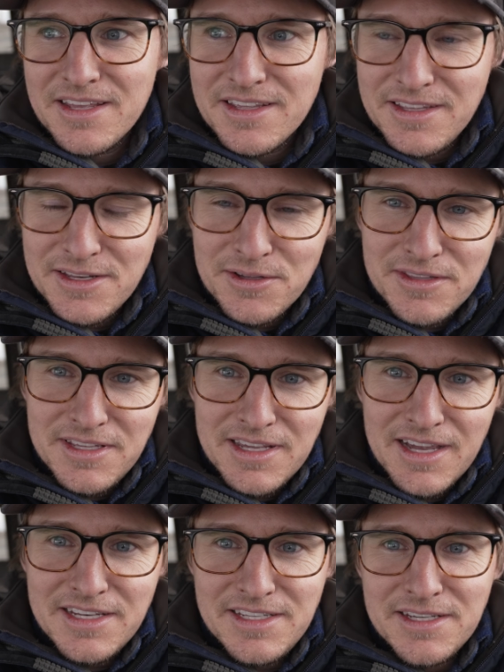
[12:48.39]
the
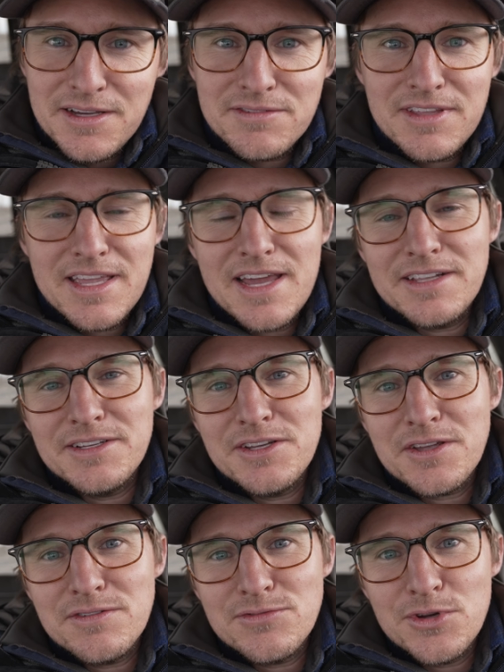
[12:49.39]
idea of the
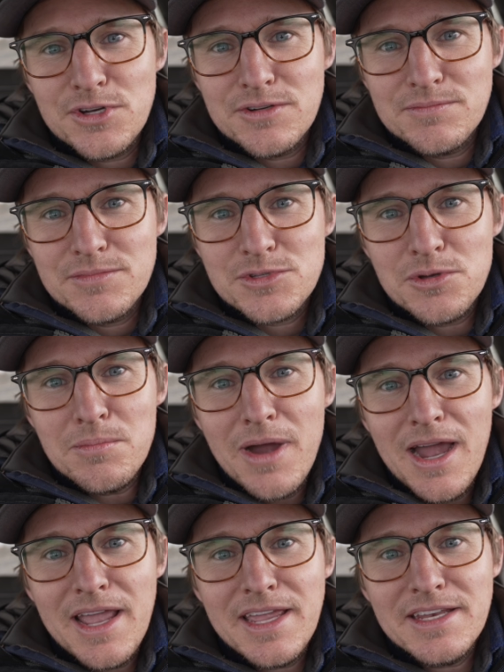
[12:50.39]
catalytic converter. So
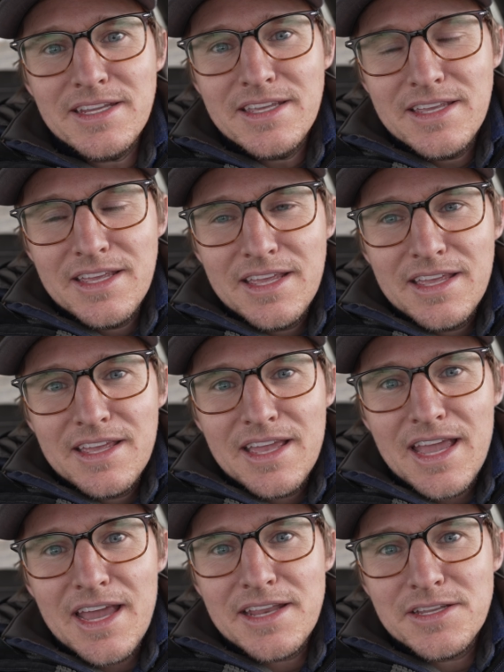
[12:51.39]
mine
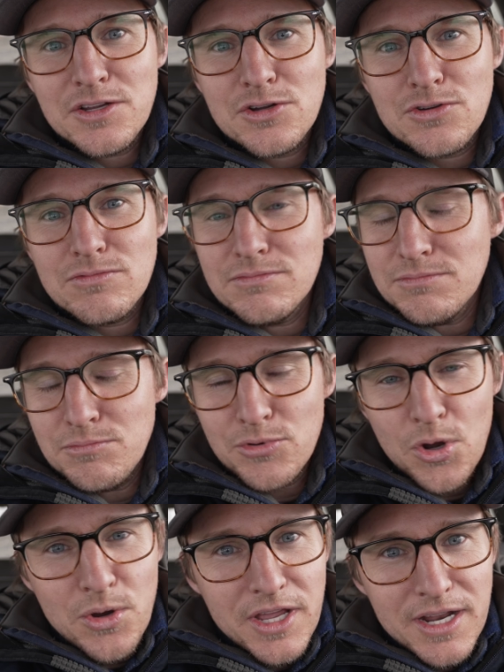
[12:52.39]
had
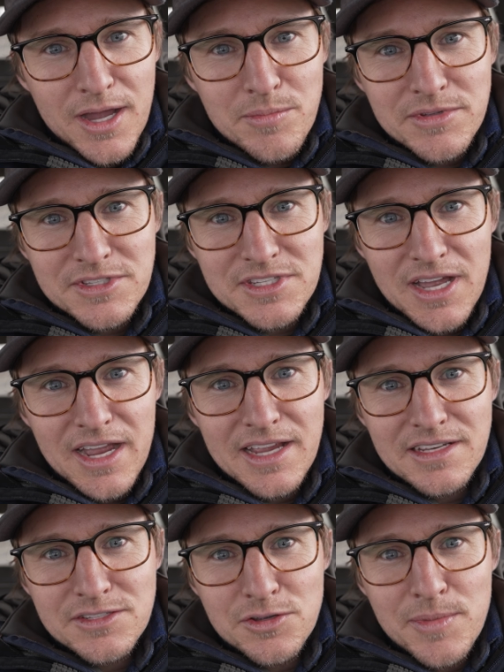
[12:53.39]
broken up
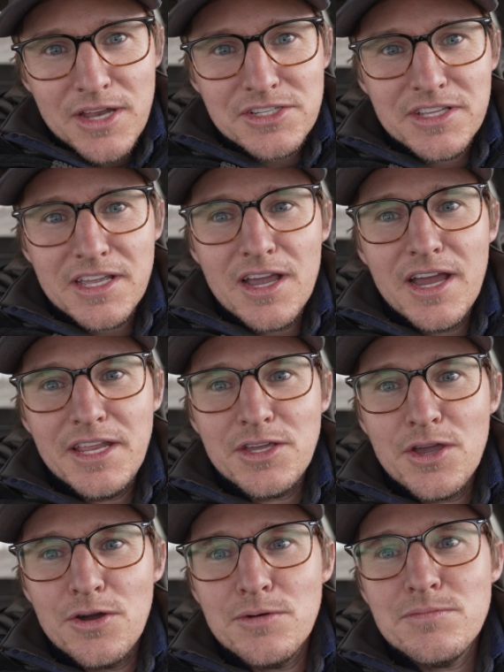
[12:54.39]
inside. So imagine like a
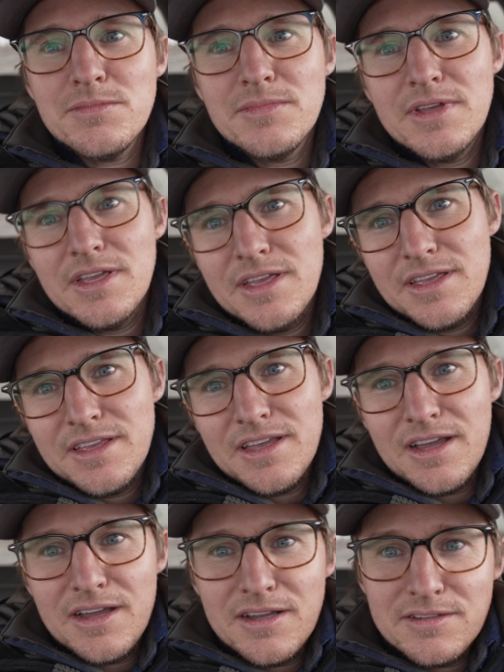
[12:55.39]
honeycomb.
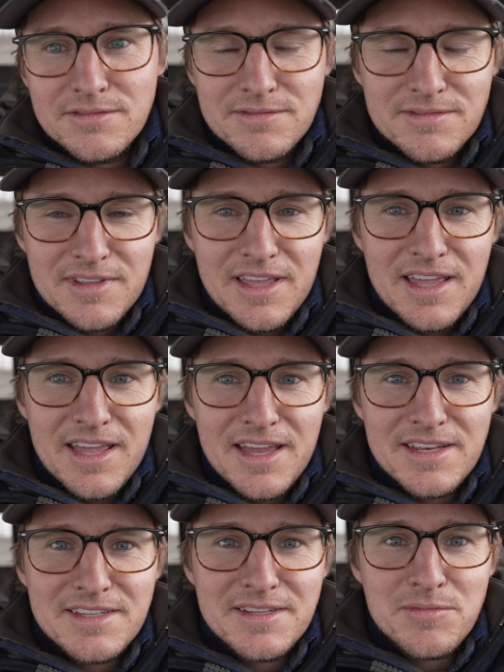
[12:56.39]

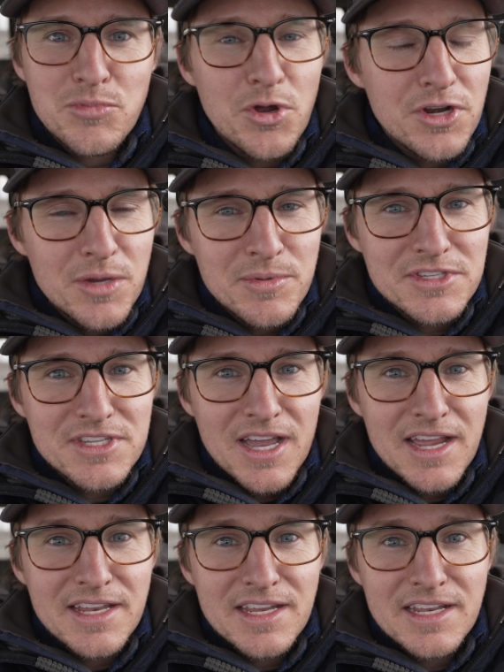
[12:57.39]
And broken up
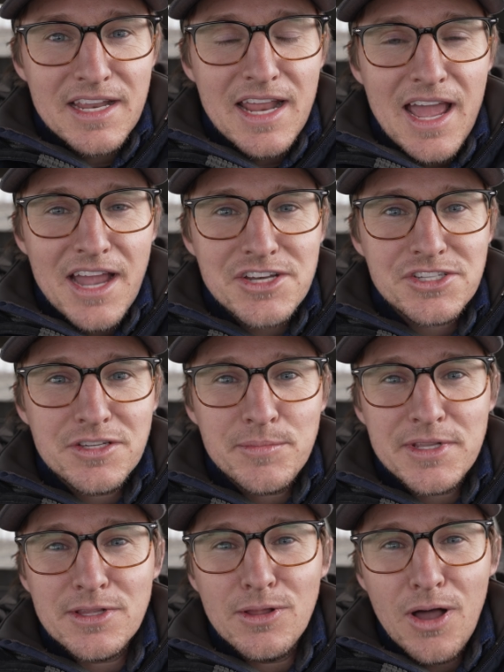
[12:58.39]
inside, and had actually
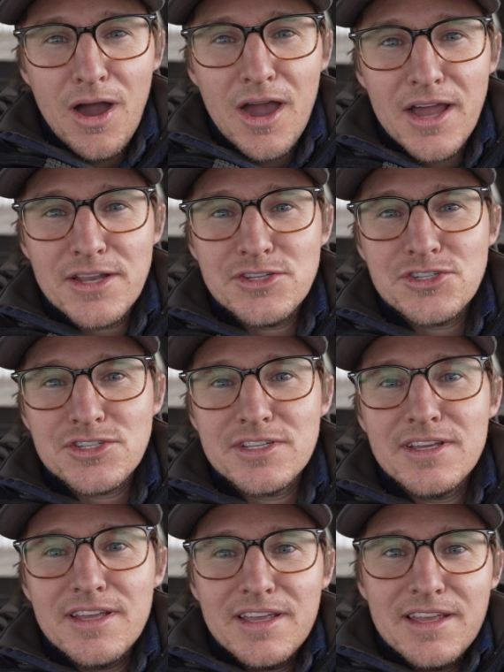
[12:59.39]
been lodged,
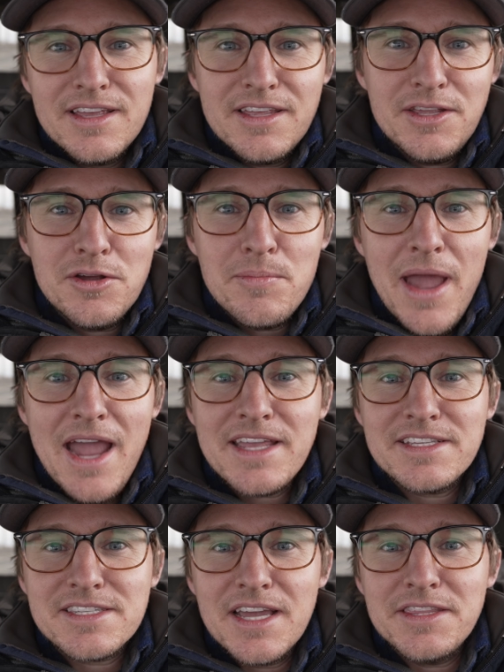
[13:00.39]
back
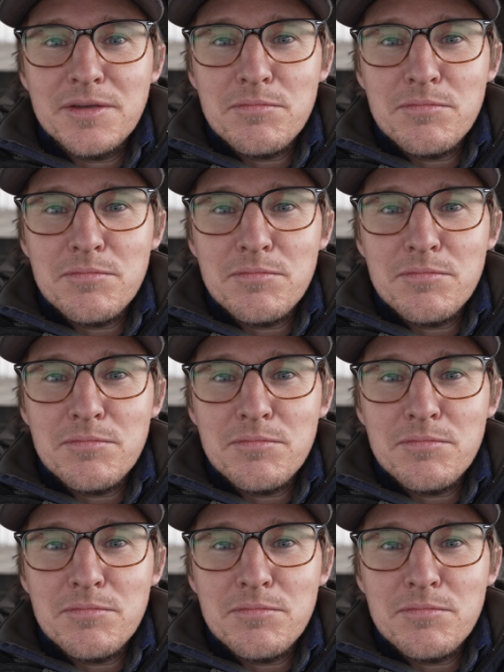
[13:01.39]
inside the